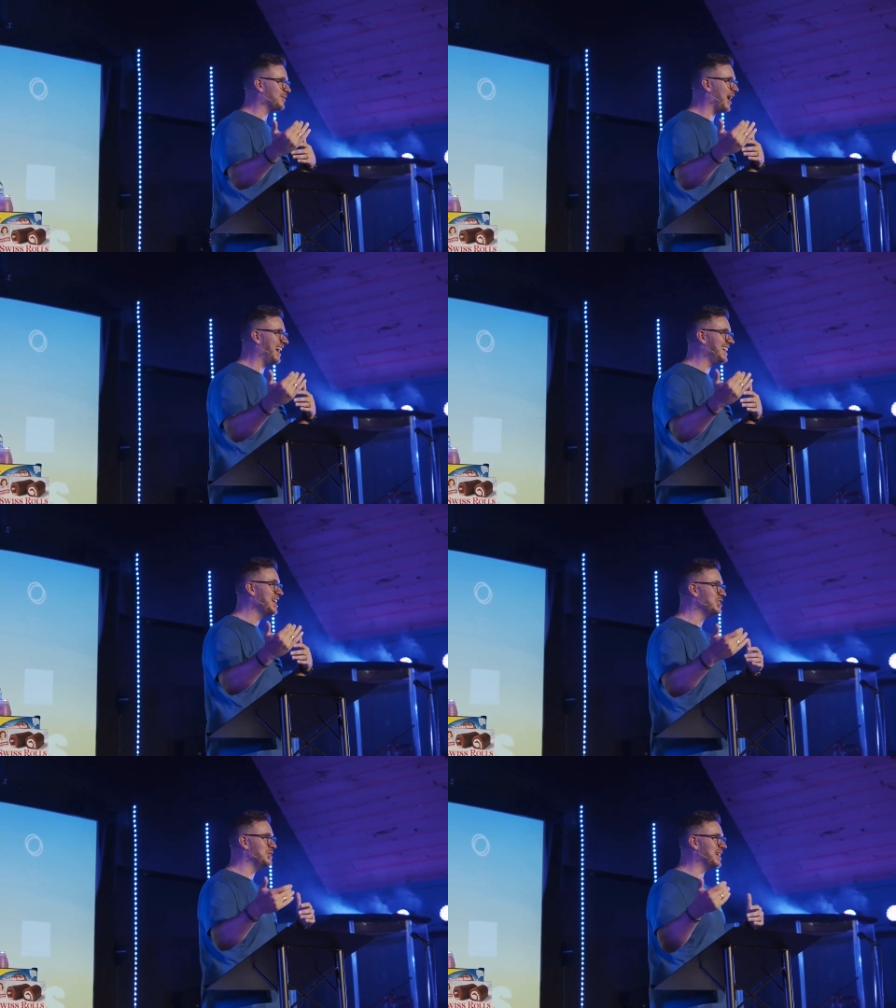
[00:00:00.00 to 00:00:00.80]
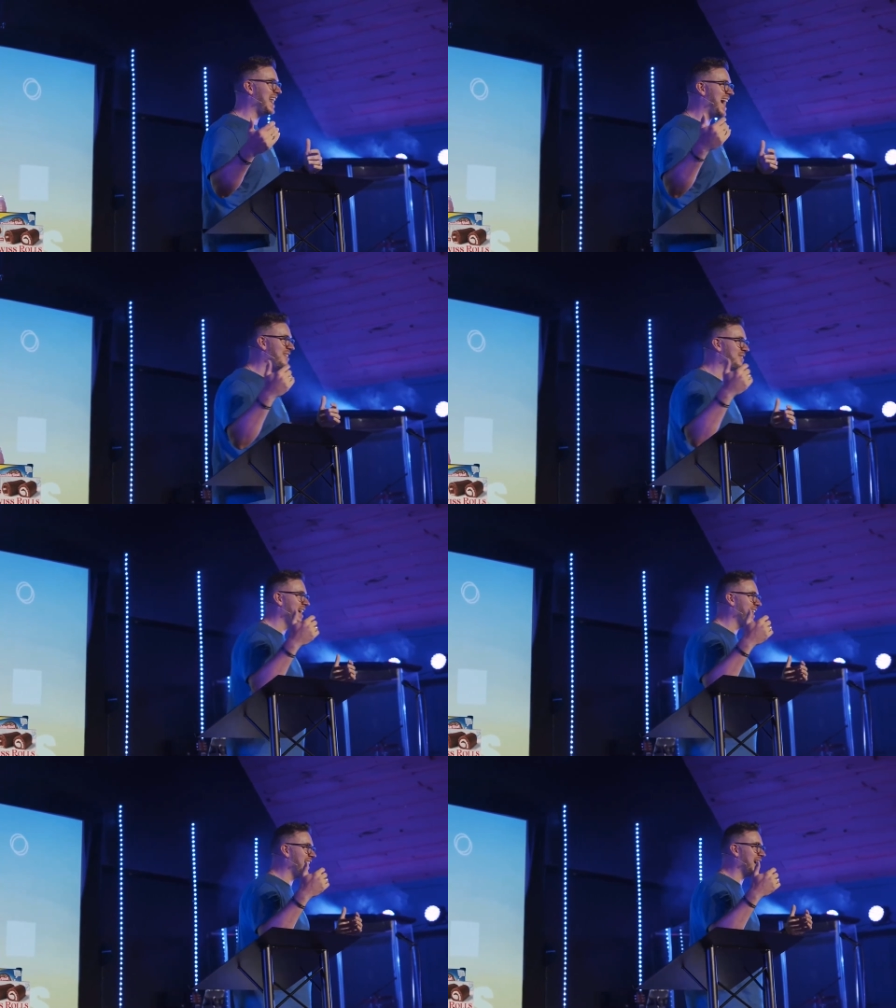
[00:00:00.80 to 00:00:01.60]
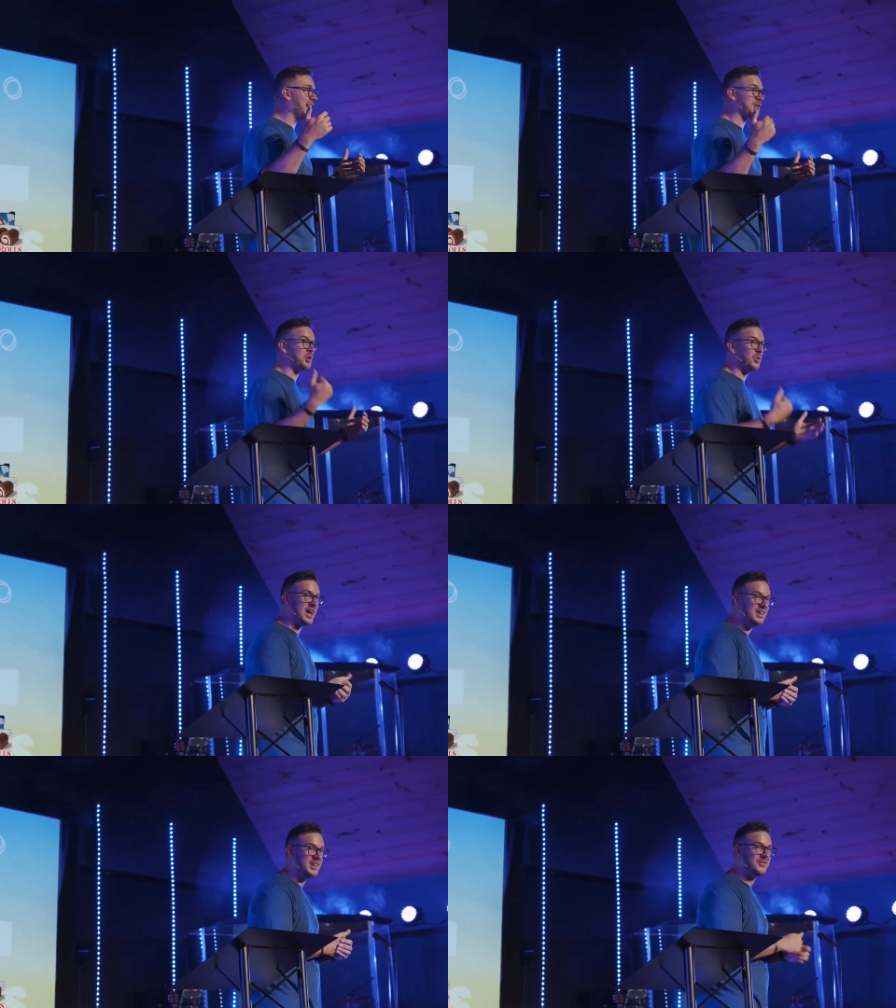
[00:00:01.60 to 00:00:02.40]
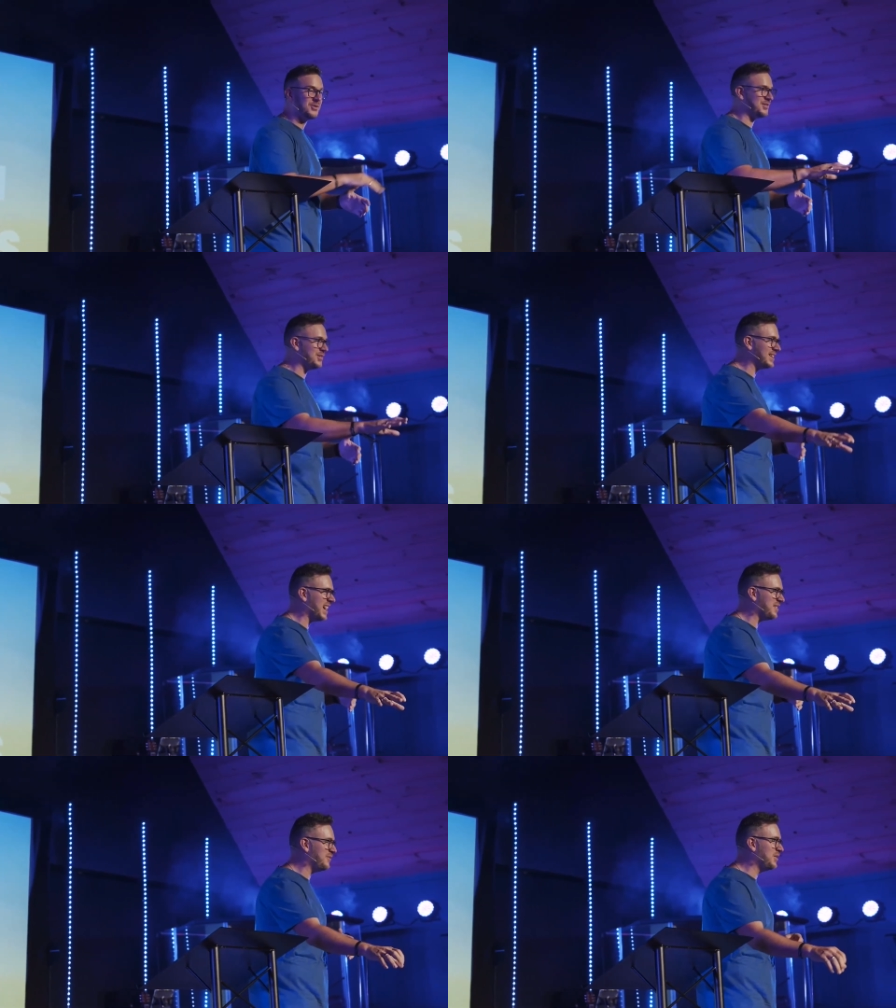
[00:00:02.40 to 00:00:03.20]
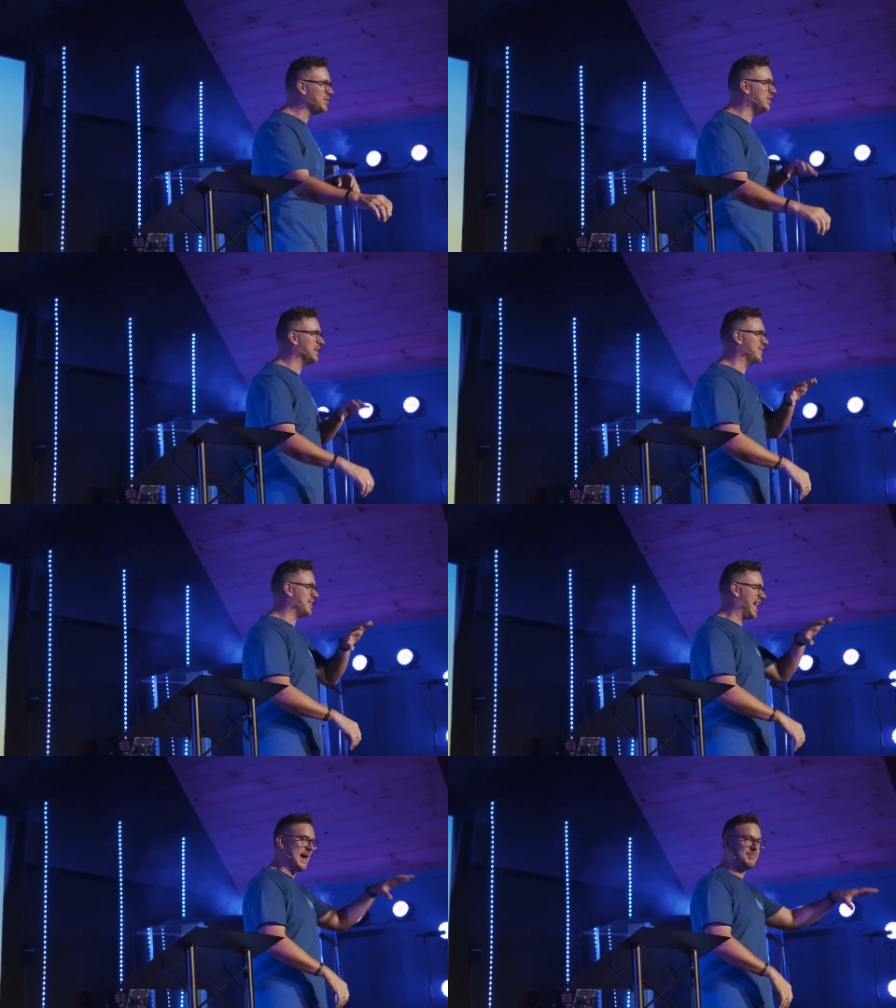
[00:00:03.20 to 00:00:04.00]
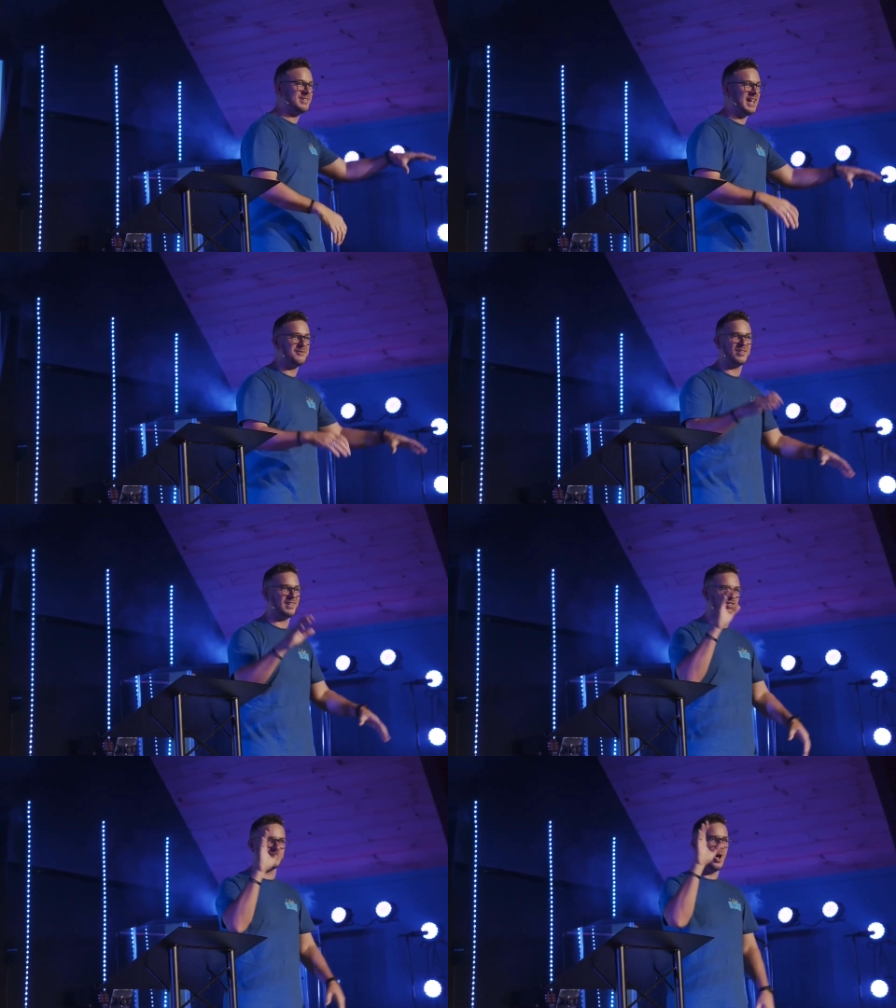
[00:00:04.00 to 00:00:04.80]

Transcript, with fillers: right? You can have a, a, craving for a certain kind of food. You can have an appetite for like just